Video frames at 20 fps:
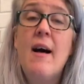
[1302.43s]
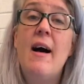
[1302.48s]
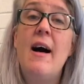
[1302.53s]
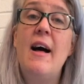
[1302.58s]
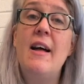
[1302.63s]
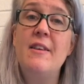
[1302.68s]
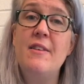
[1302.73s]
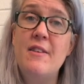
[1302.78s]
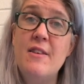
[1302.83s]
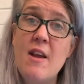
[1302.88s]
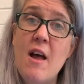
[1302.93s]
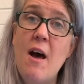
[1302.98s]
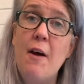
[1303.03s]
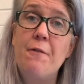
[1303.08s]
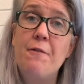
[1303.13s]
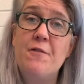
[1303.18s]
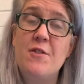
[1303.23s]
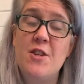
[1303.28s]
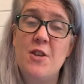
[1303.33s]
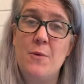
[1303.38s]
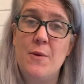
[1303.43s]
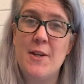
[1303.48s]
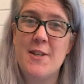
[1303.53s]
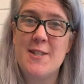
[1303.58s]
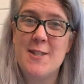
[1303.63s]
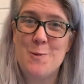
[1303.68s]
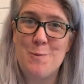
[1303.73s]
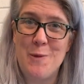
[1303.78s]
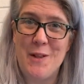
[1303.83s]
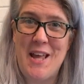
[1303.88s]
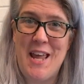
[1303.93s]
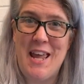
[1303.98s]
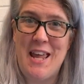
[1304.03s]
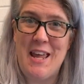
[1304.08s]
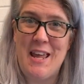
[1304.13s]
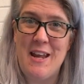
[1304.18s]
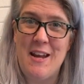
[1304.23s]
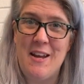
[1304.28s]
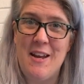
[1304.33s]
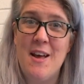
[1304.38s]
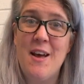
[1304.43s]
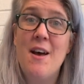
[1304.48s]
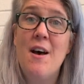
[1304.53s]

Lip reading: enough to explain